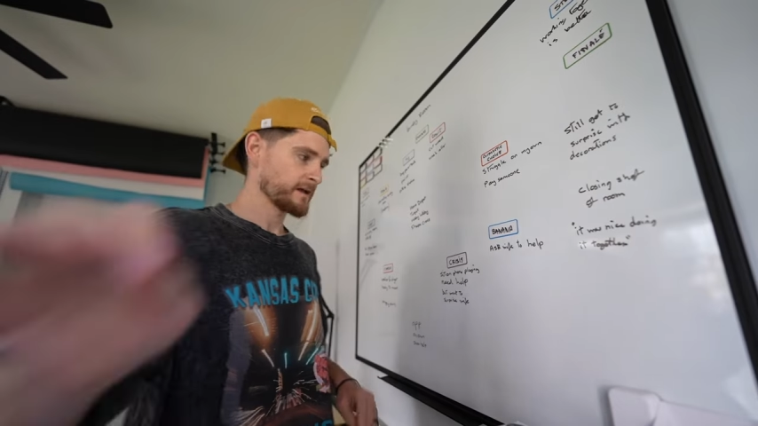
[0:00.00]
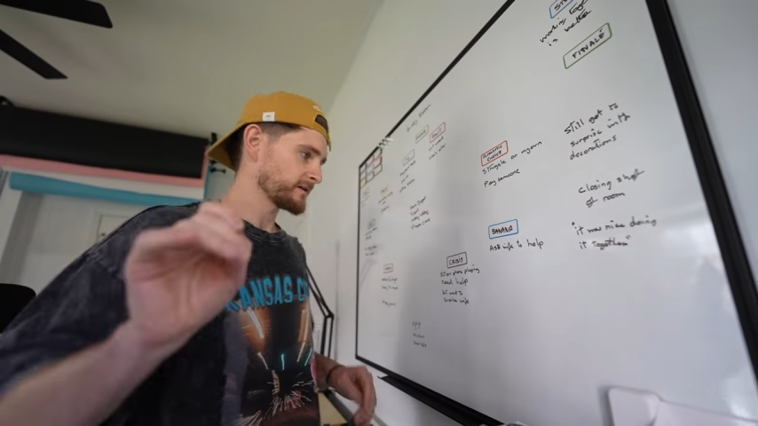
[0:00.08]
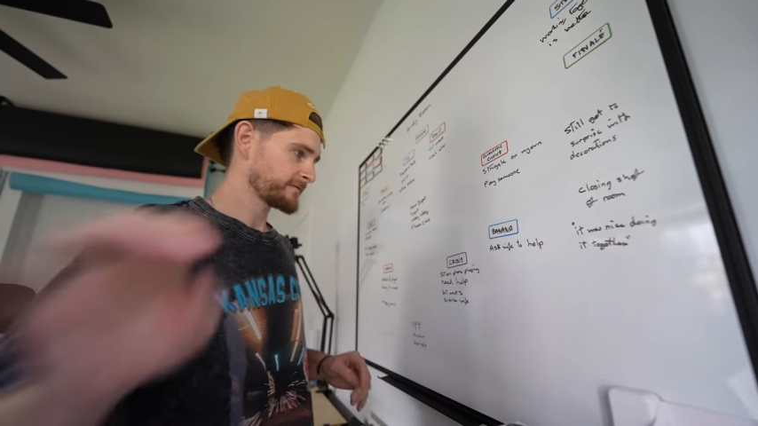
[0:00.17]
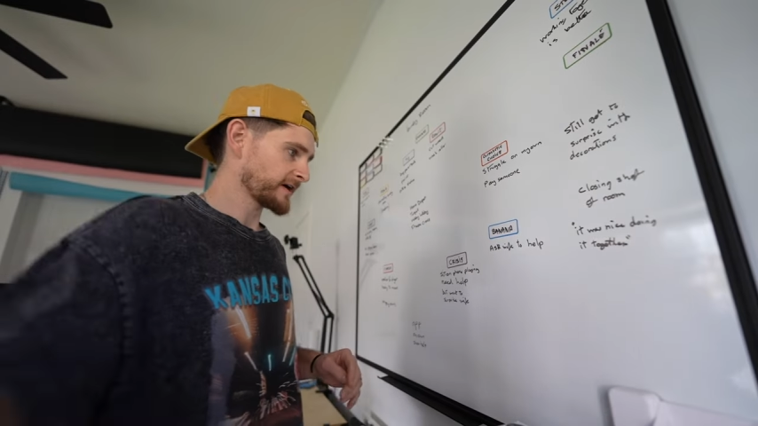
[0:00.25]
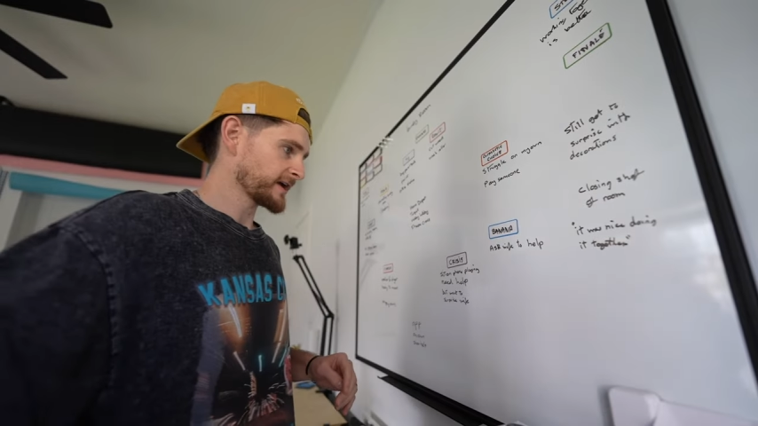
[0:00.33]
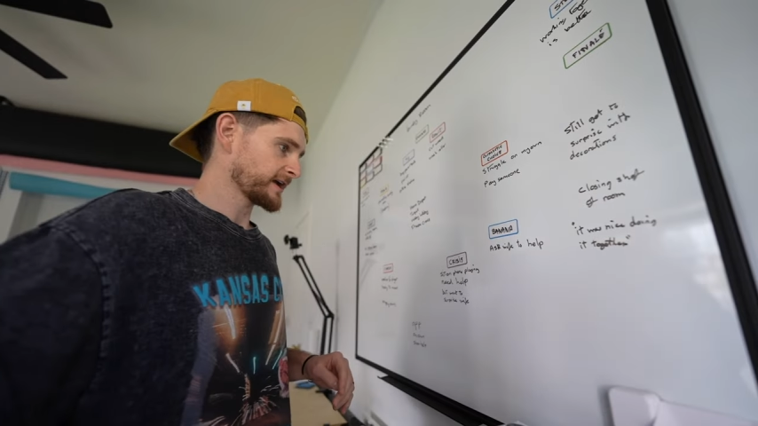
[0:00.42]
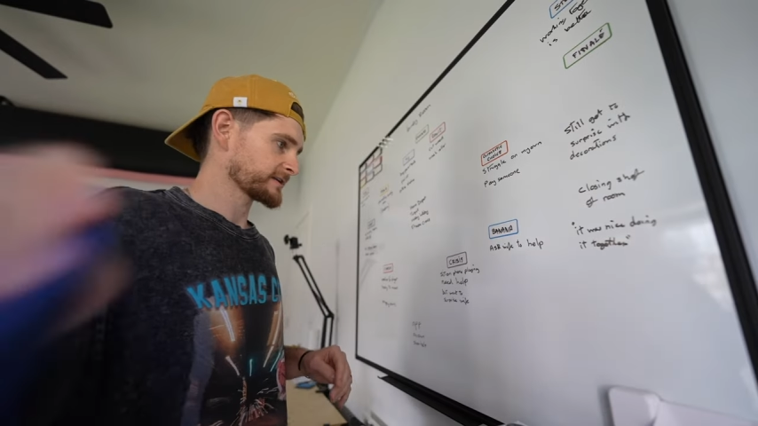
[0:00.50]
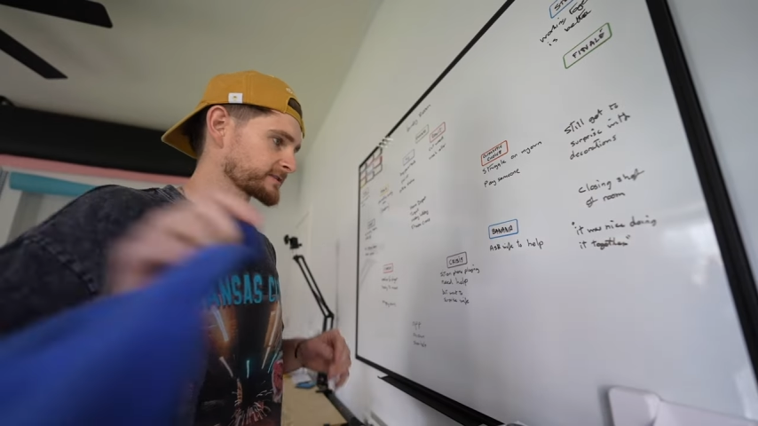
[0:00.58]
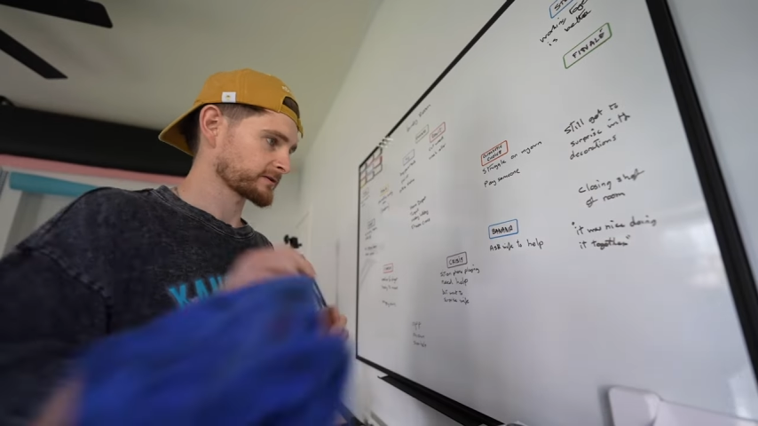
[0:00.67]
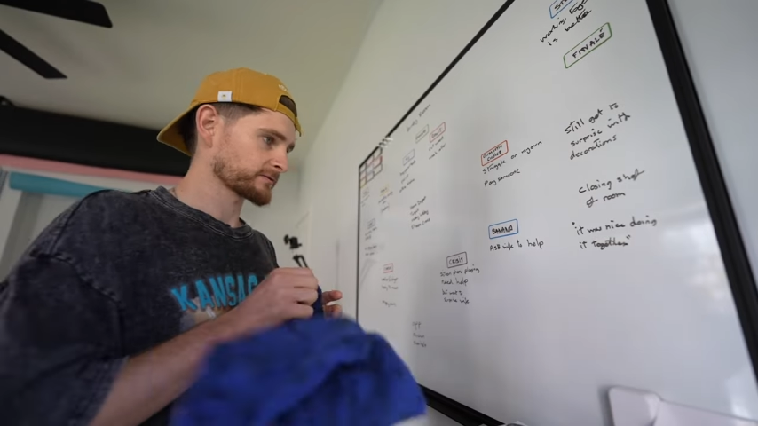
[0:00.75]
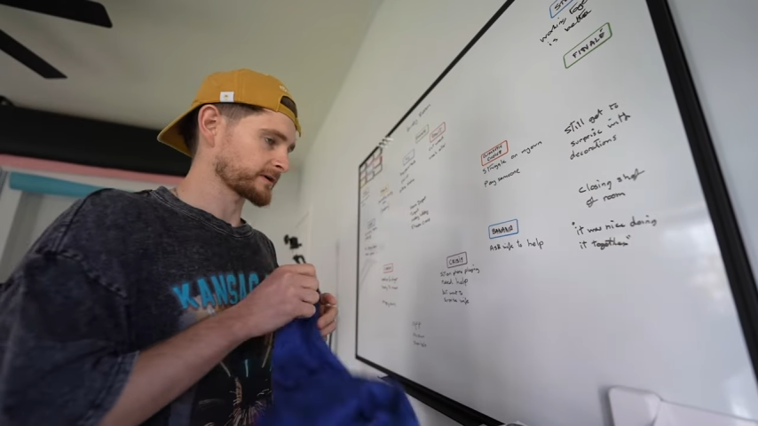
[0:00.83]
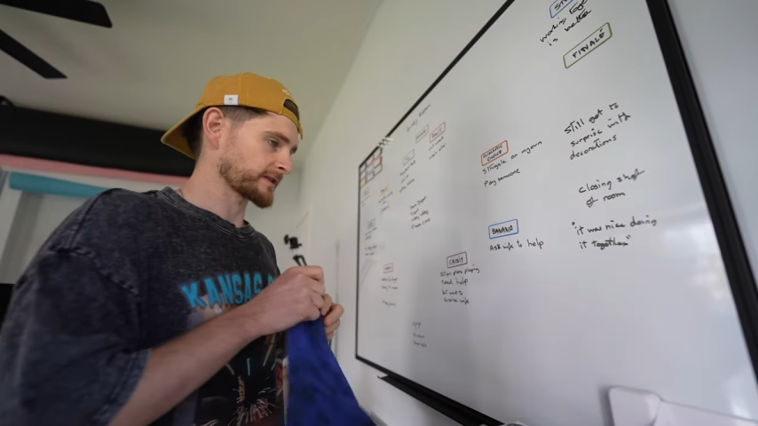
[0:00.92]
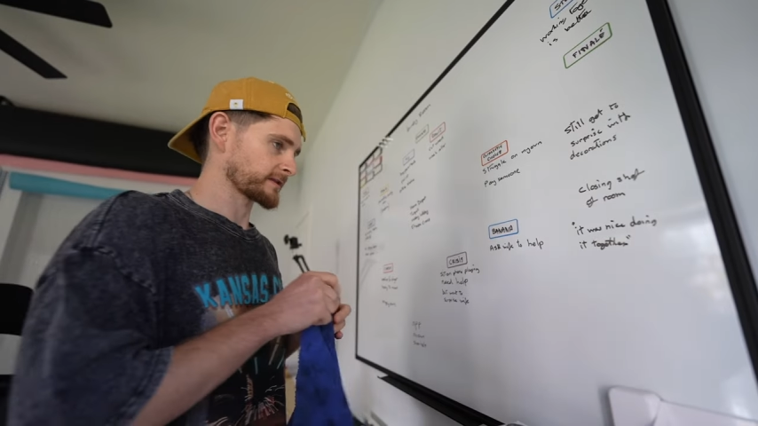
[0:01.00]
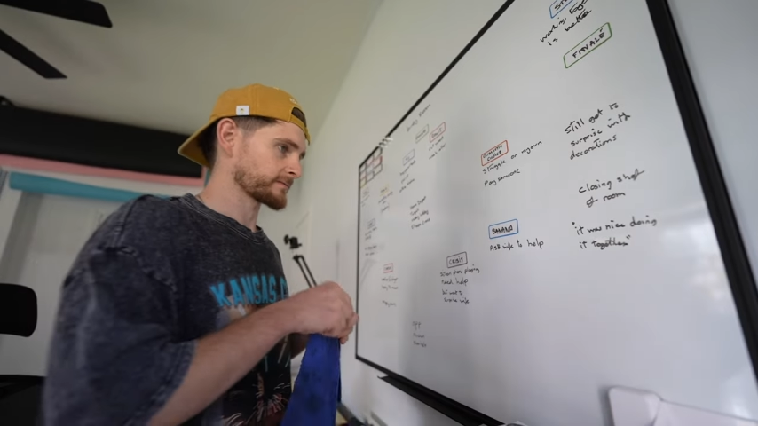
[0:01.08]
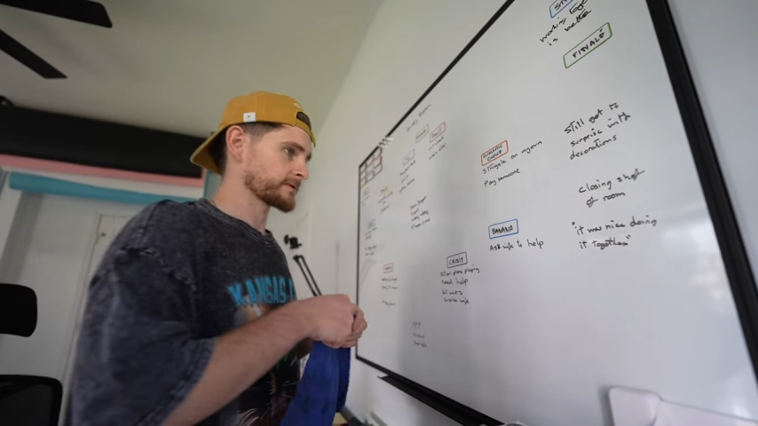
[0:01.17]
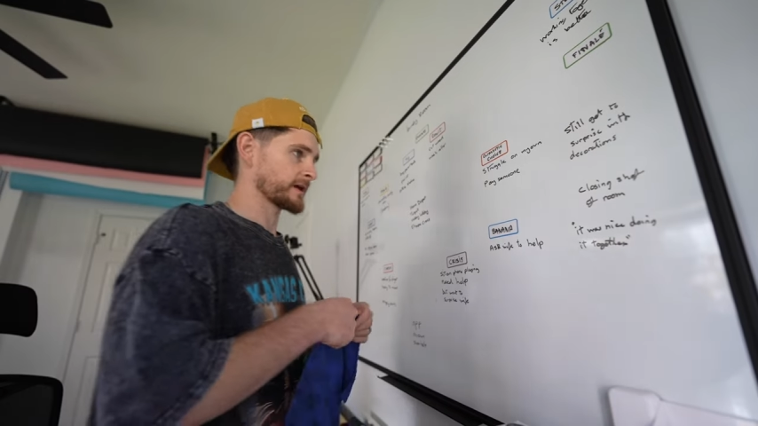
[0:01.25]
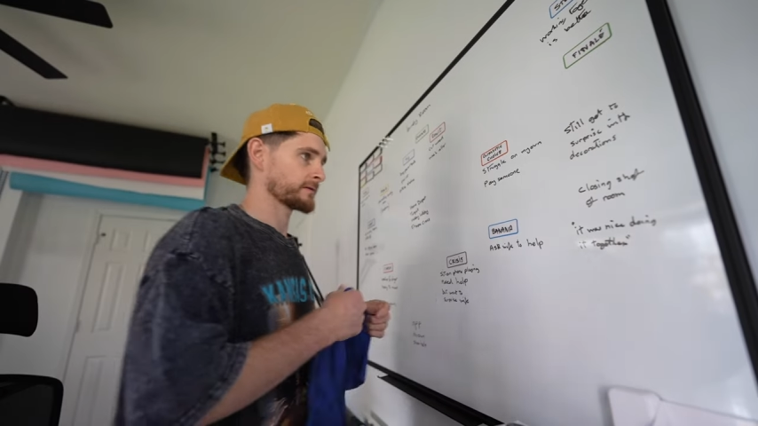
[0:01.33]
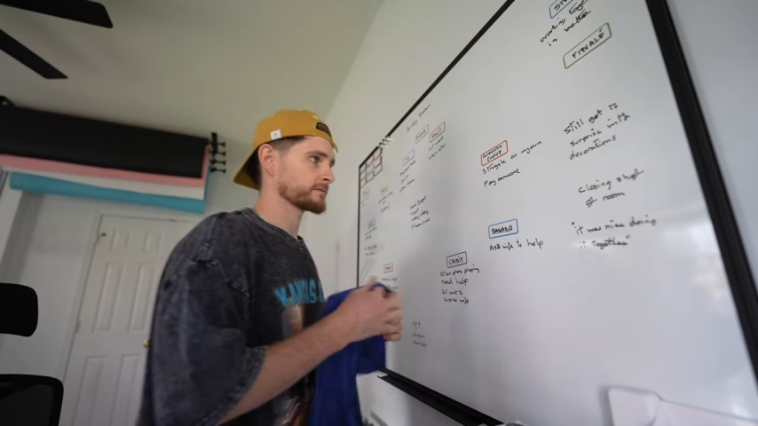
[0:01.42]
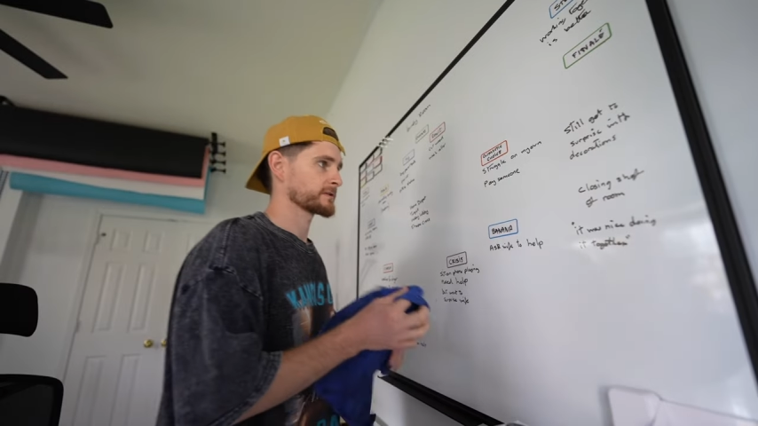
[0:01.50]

if I, so uh, yeah,